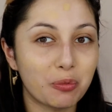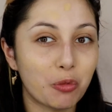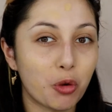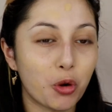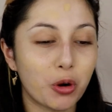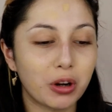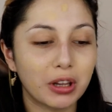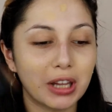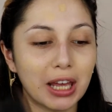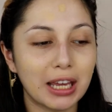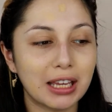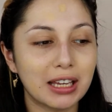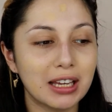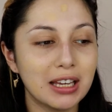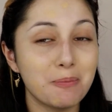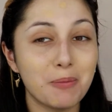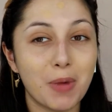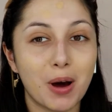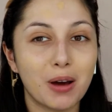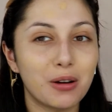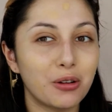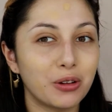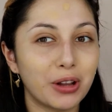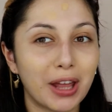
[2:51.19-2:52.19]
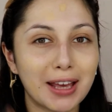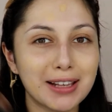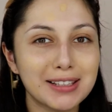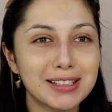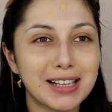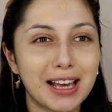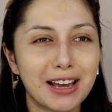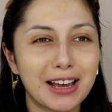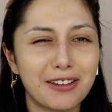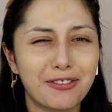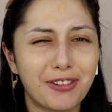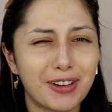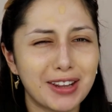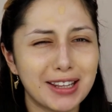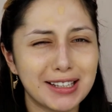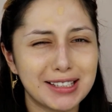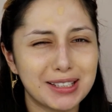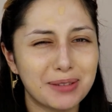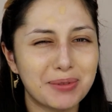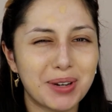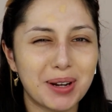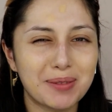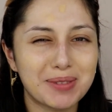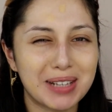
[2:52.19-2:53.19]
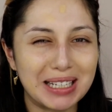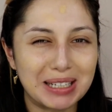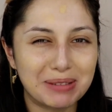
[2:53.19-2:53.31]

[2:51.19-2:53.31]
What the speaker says: more model-esque, I find that sometimes I